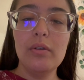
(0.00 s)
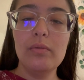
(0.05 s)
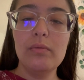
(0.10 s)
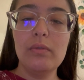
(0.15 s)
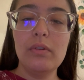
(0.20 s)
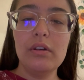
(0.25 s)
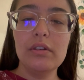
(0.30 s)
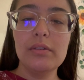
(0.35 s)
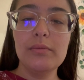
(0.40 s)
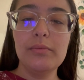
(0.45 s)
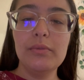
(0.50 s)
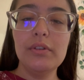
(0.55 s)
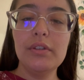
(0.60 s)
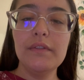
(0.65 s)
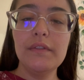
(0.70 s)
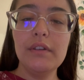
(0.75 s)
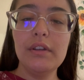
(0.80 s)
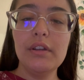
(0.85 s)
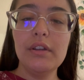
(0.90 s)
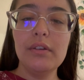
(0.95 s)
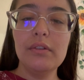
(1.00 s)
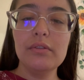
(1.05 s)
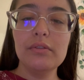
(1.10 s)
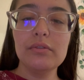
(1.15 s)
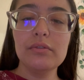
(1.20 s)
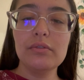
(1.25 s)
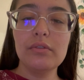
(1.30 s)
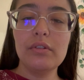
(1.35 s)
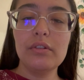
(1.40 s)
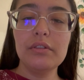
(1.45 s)
watch some YouTube videos, and
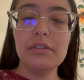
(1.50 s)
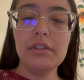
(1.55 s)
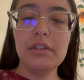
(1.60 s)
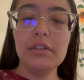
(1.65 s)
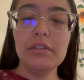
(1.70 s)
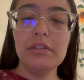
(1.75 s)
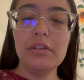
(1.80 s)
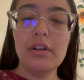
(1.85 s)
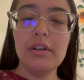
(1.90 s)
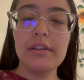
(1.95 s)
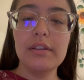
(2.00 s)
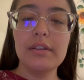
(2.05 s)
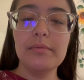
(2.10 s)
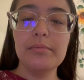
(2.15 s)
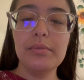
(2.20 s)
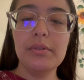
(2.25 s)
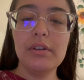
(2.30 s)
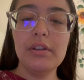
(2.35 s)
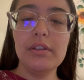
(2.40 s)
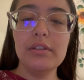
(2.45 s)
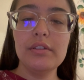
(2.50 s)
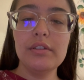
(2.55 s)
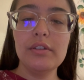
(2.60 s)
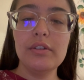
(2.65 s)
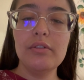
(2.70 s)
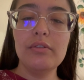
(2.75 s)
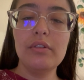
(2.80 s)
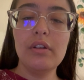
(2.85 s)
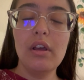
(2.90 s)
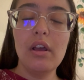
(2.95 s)
scroll on TikTok, and then pretty
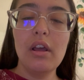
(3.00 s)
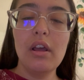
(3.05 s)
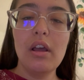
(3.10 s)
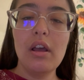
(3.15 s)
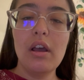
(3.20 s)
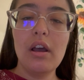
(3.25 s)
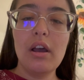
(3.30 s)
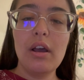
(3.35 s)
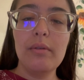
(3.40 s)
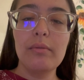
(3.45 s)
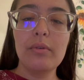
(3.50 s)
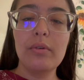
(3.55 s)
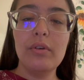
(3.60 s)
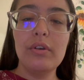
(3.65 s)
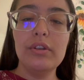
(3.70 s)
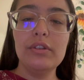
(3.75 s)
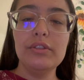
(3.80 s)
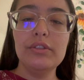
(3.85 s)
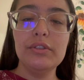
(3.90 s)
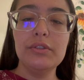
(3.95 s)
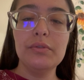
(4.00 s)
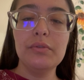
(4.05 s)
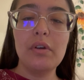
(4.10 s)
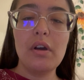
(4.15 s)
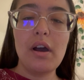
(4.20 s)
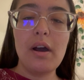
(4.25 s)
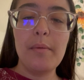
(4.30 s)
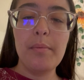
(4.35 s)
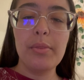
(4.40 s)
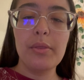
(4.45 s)
soon I'm going to
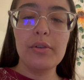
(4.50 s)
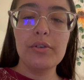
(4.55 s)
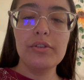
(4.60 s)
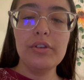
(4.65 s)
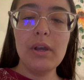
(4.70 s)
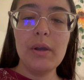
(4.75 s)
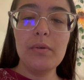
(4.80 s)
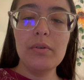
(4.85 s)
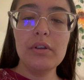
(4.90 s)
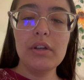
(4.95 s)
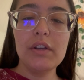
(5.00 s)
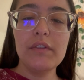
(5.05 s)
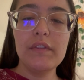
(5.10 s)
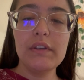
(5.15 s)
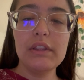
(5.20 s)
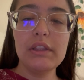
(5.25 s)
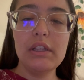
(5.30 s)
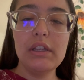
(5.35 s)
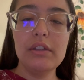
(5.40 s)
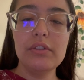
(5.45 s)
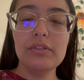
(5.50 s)
hop in the shower and everything.